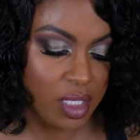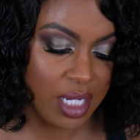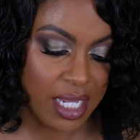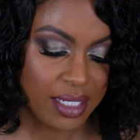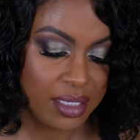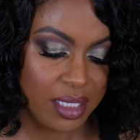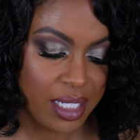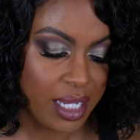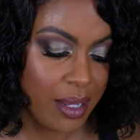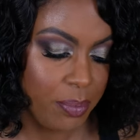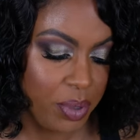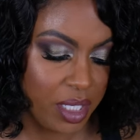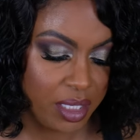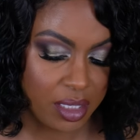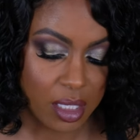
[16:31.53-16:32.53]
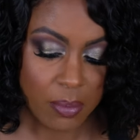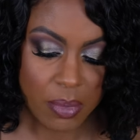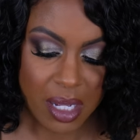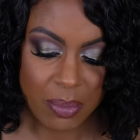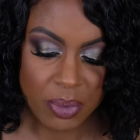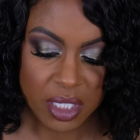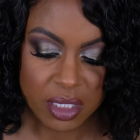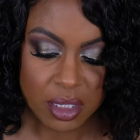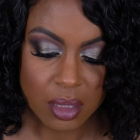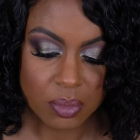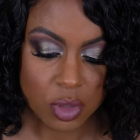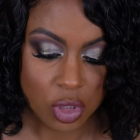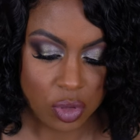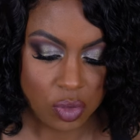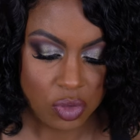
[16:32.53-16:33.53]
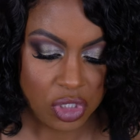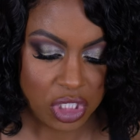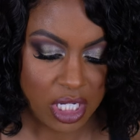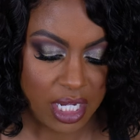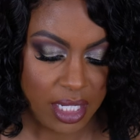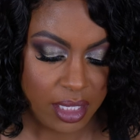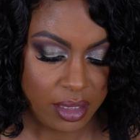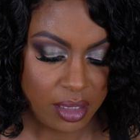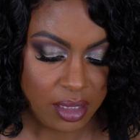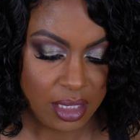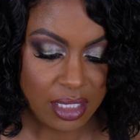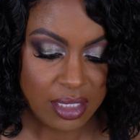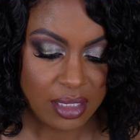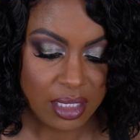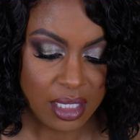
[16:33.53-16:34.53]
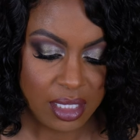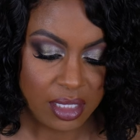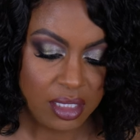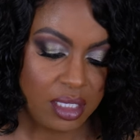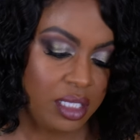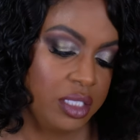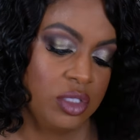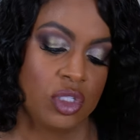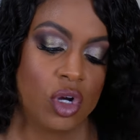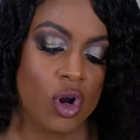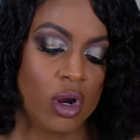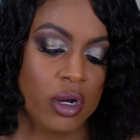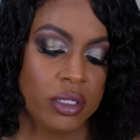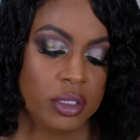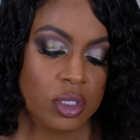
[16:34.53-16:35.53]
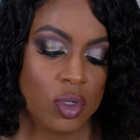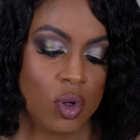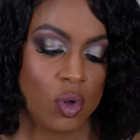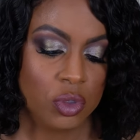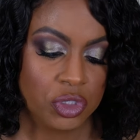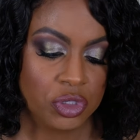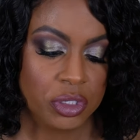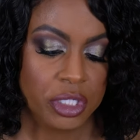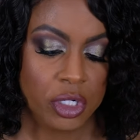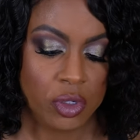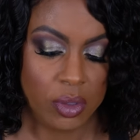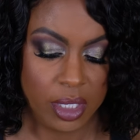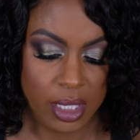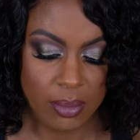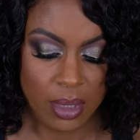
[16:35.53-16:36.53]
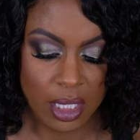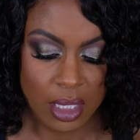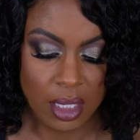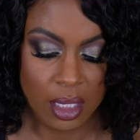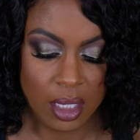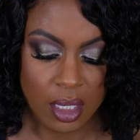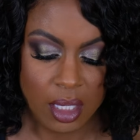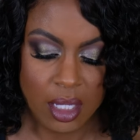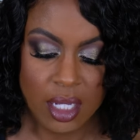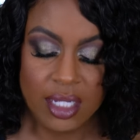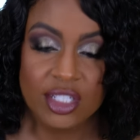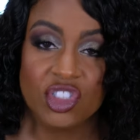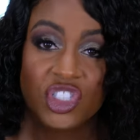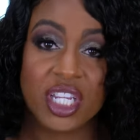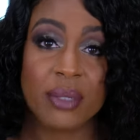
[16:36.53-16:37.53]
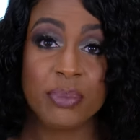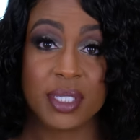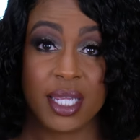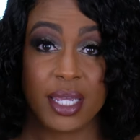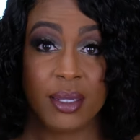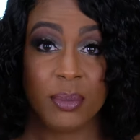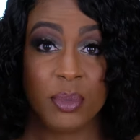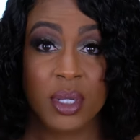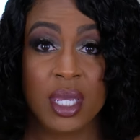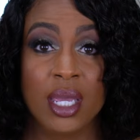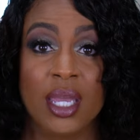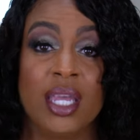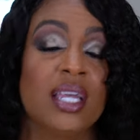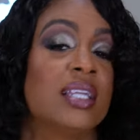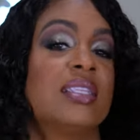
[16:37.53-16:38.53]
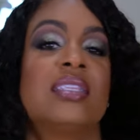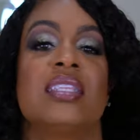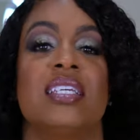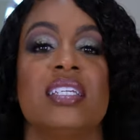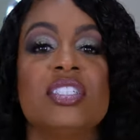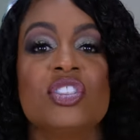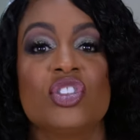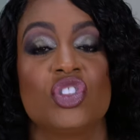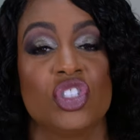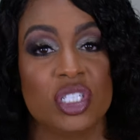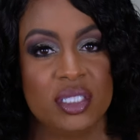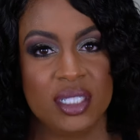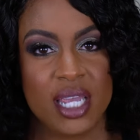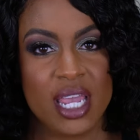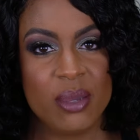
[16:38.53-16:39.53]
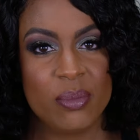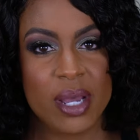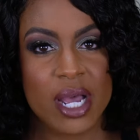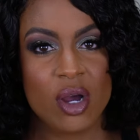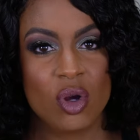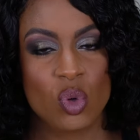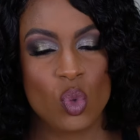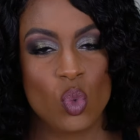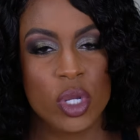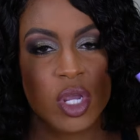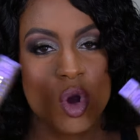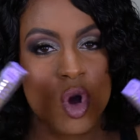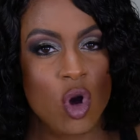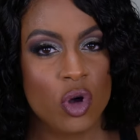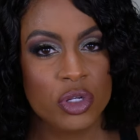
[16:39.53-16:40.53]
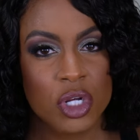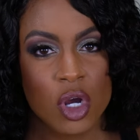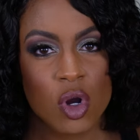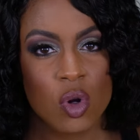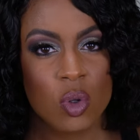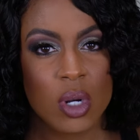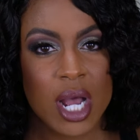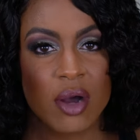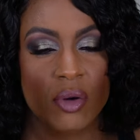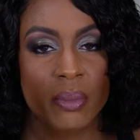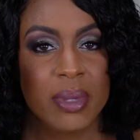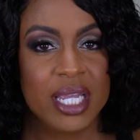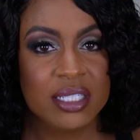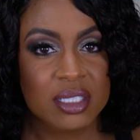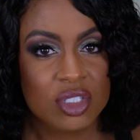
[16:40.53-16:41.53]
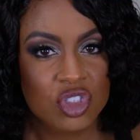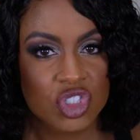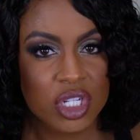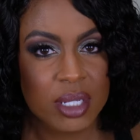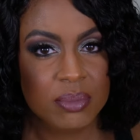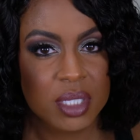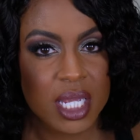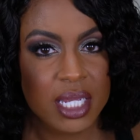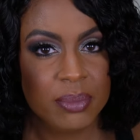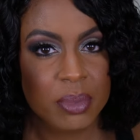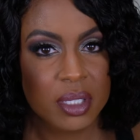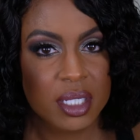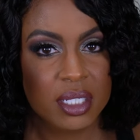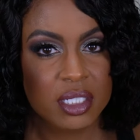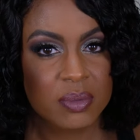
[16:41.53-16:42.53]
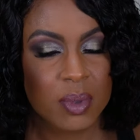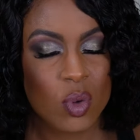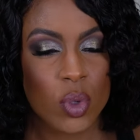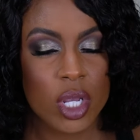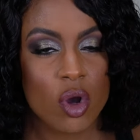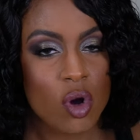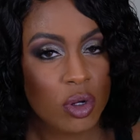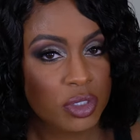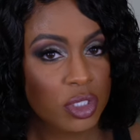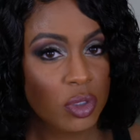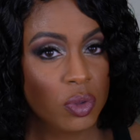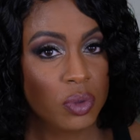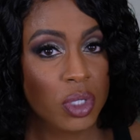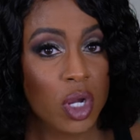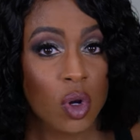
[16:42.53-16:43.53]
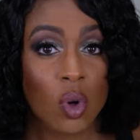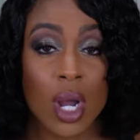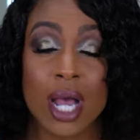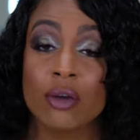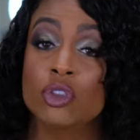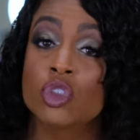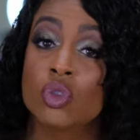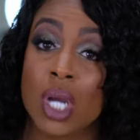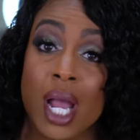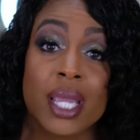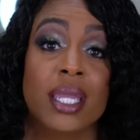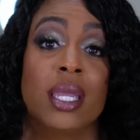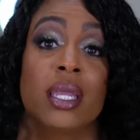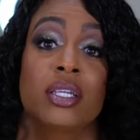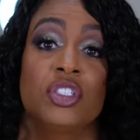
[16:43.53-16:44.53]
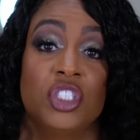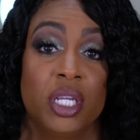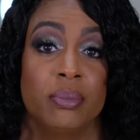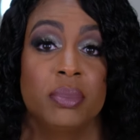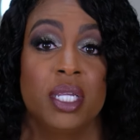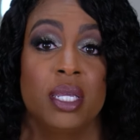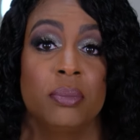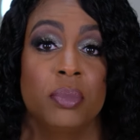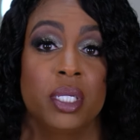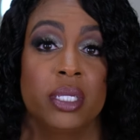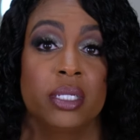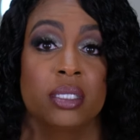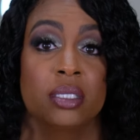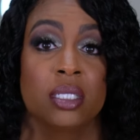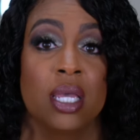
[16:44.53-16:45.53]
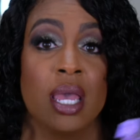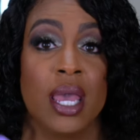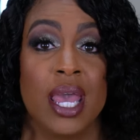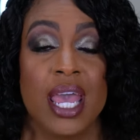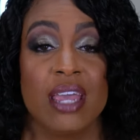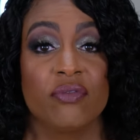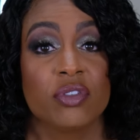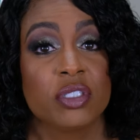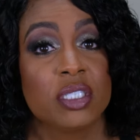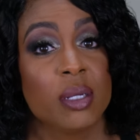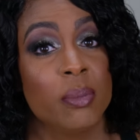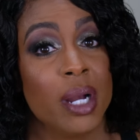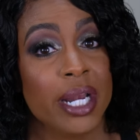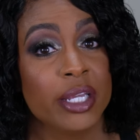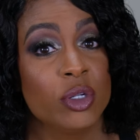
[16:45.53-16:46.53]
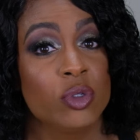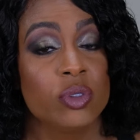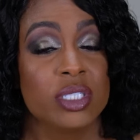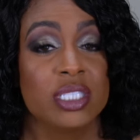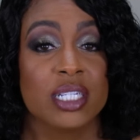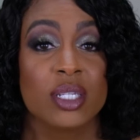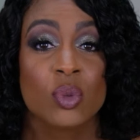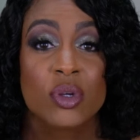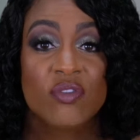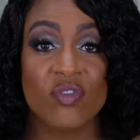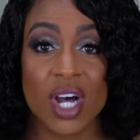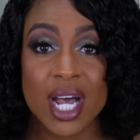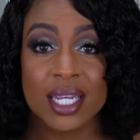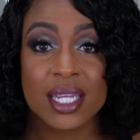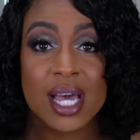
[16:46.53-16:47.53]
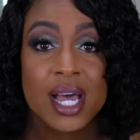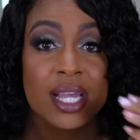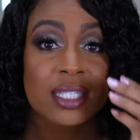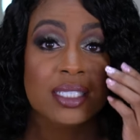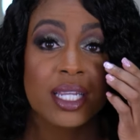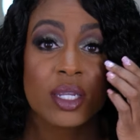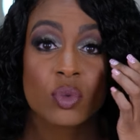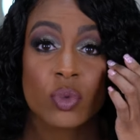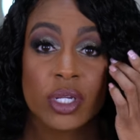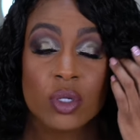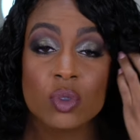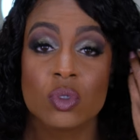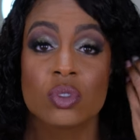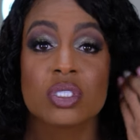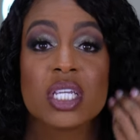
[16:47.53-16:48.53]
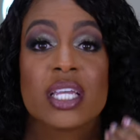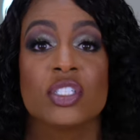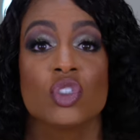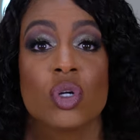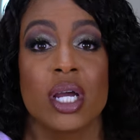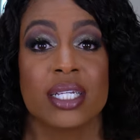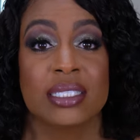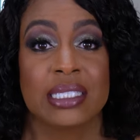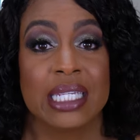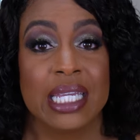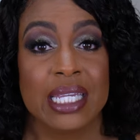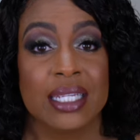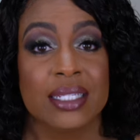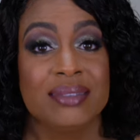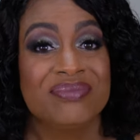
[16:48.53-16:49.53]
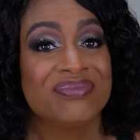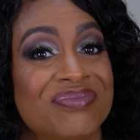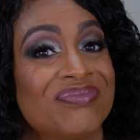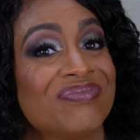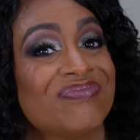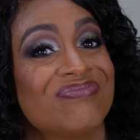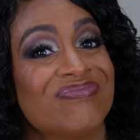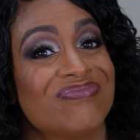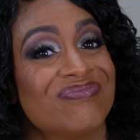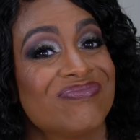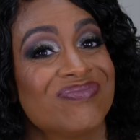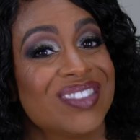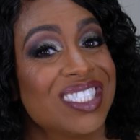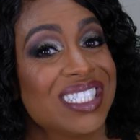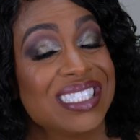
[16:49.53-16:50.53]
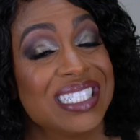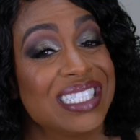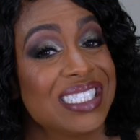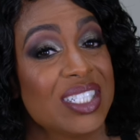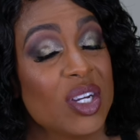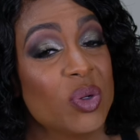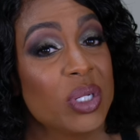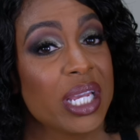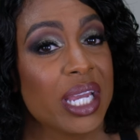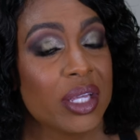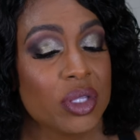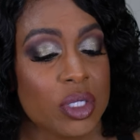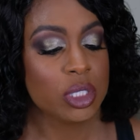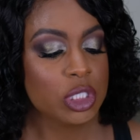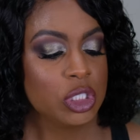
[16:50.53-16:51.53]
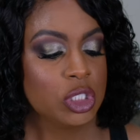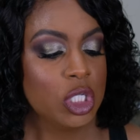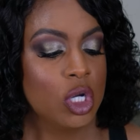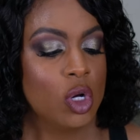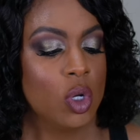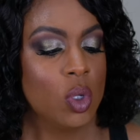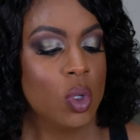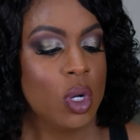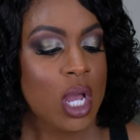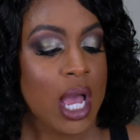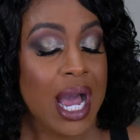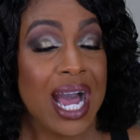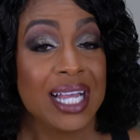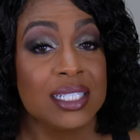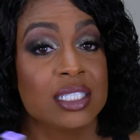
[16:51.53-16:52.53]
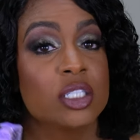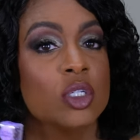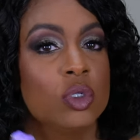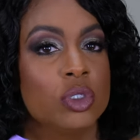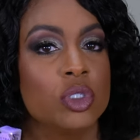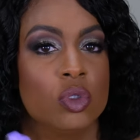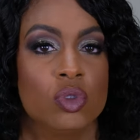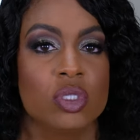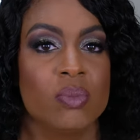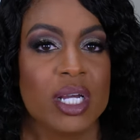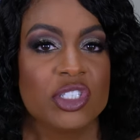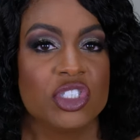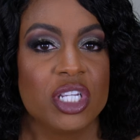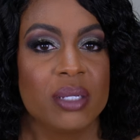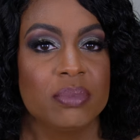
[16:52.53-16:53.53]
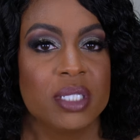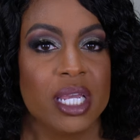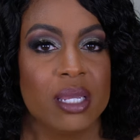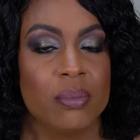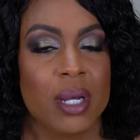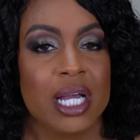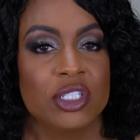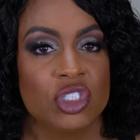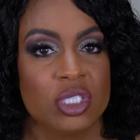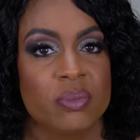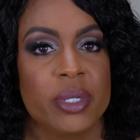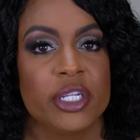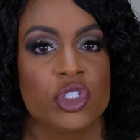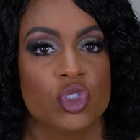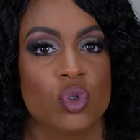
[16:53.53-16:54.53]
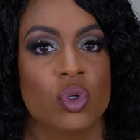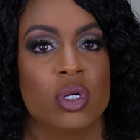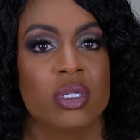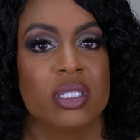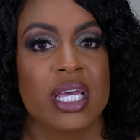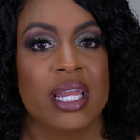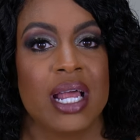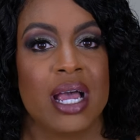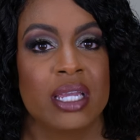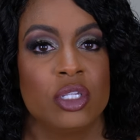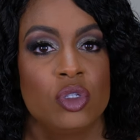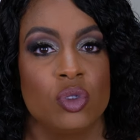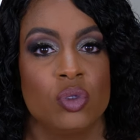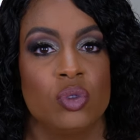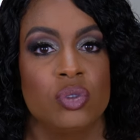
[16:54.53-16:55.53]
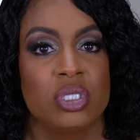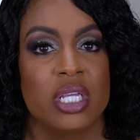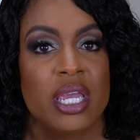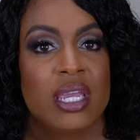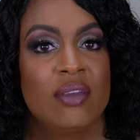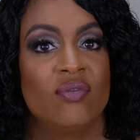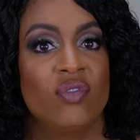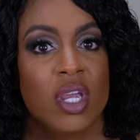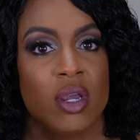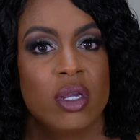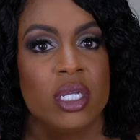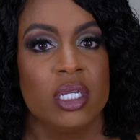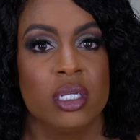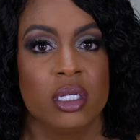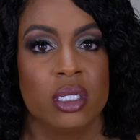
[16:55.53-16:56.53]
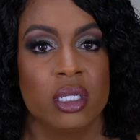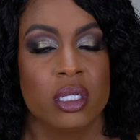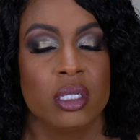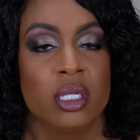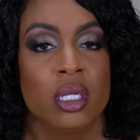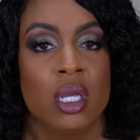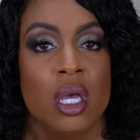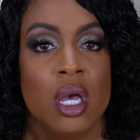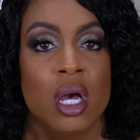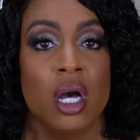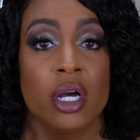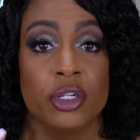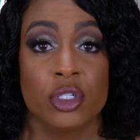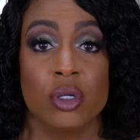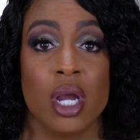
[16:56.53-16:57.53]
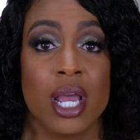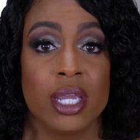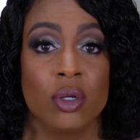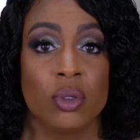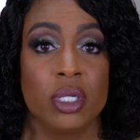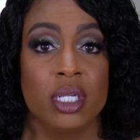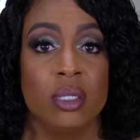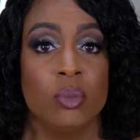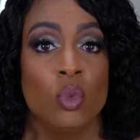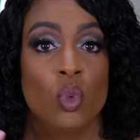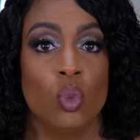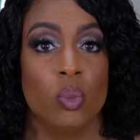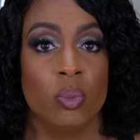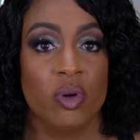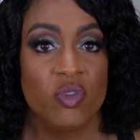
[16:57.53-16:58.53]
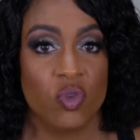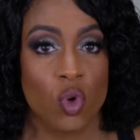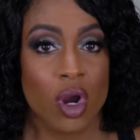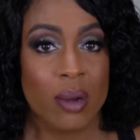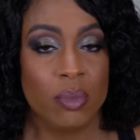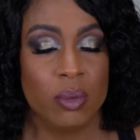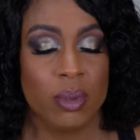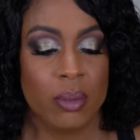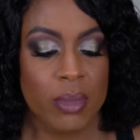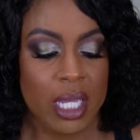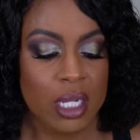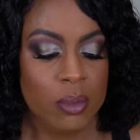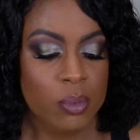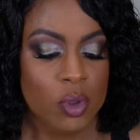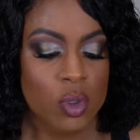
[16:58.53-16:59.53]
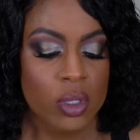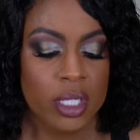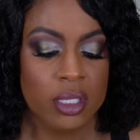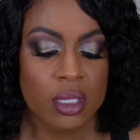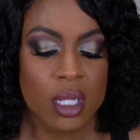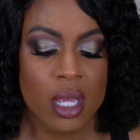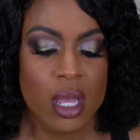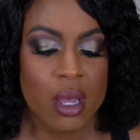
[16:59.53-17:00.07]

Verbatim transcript: Next thing I picked up two shades. This is the Tarte Ultra Creamy Shape Tape. This just came out. We all know how amazing Shape Tape is, but we also know how drying Shape Tape is. And for somebody who is dealing with fine lines and wrinkles and dry skin, doesn't go together. So I still use my Shape Tape. I just make sure that I use a very good under eye cream before I put my makeup on.